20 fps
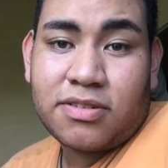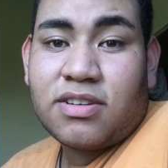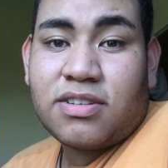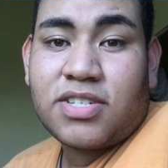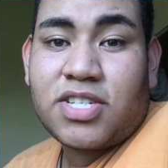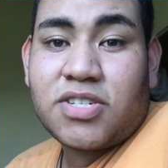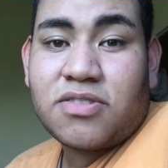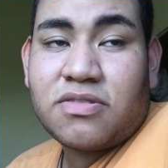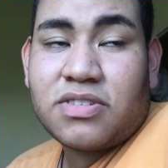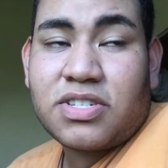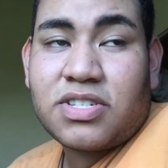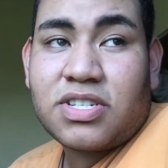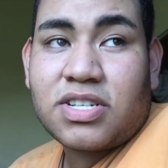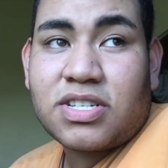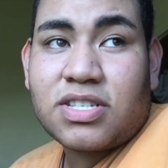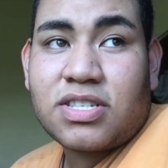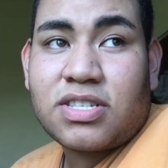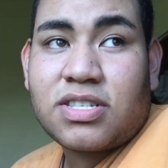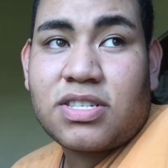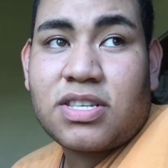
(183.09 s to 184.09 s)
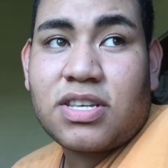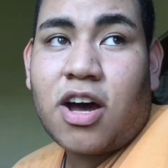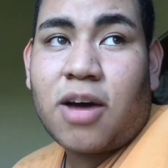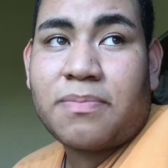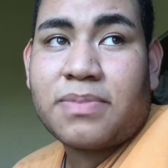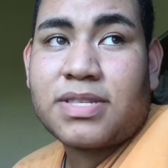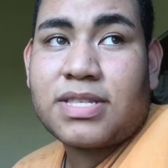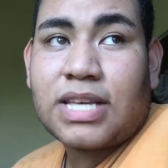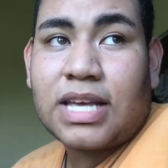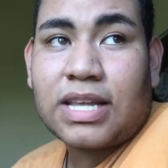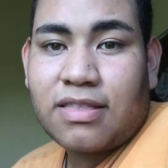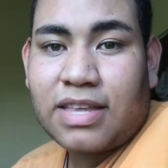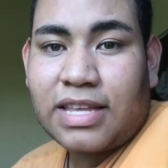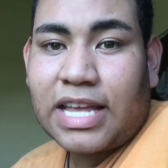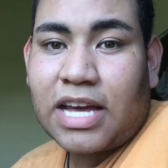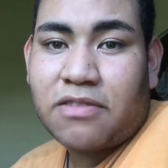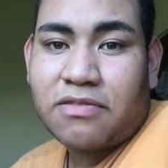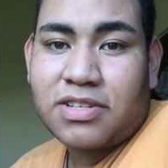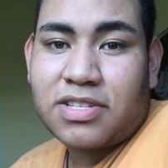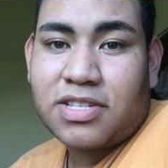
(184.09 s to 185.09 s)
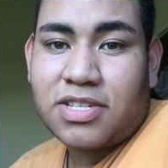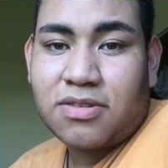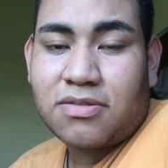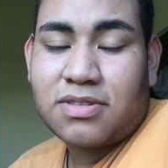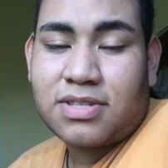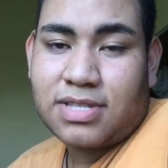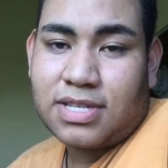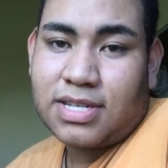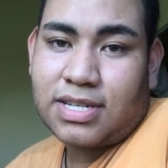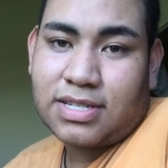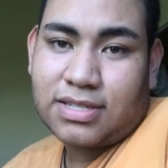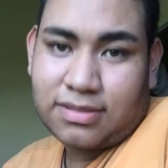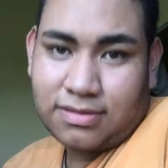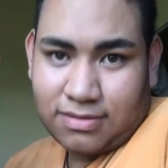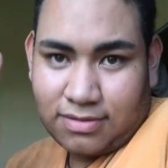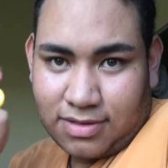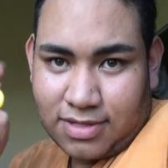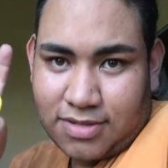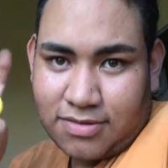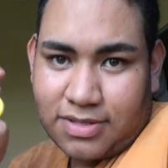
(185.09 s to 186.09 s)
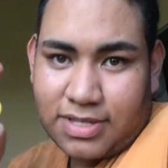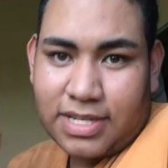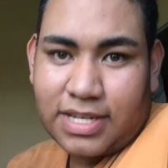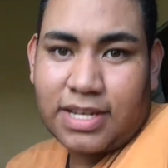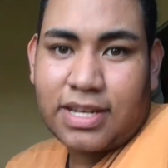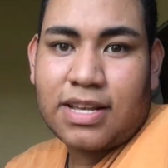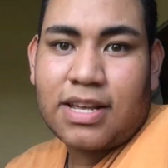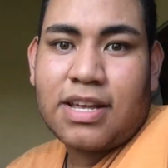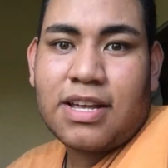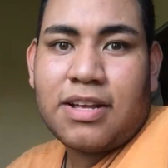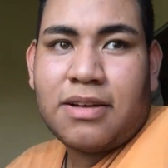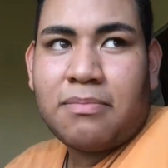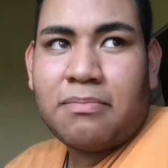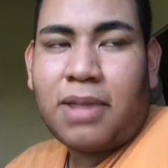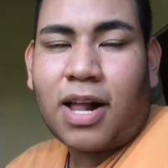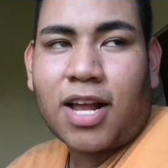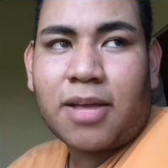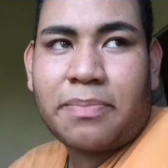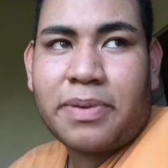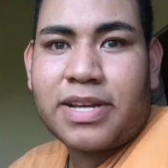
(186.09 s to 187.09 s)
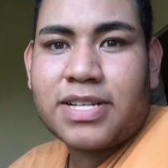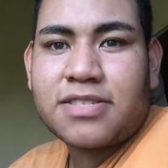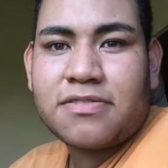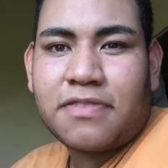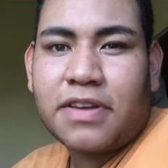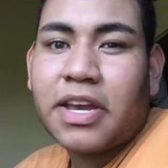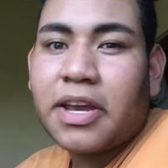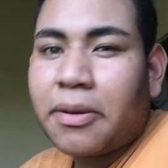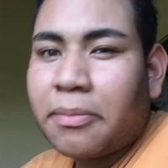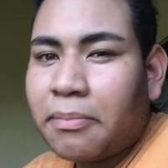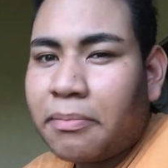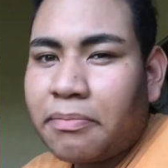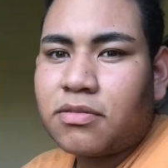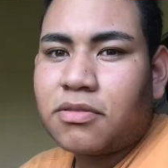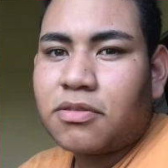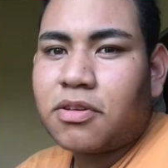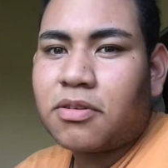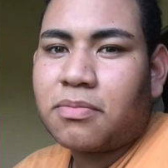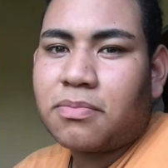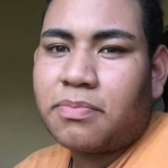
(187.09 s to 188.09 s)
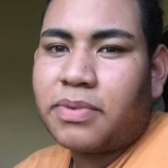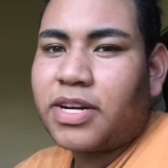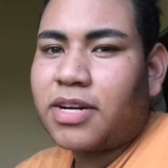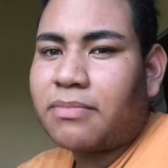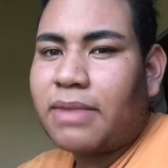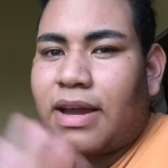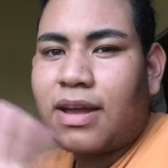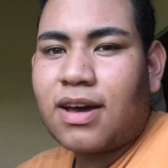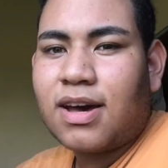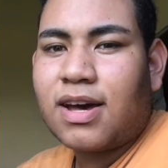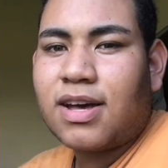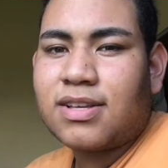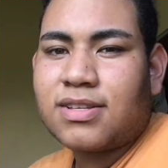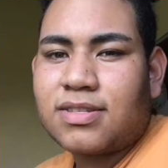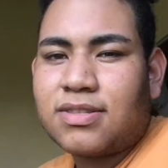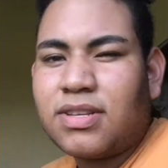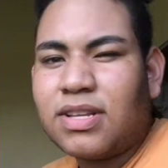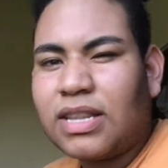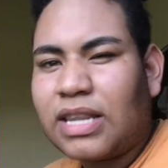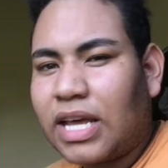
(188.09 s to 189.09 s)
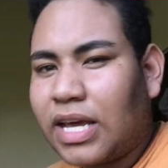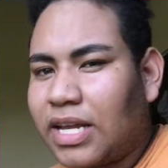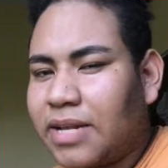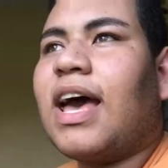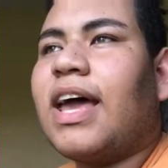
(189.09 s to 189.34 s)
She was just upset that I was using Blackpink's fame to bring my cause to light.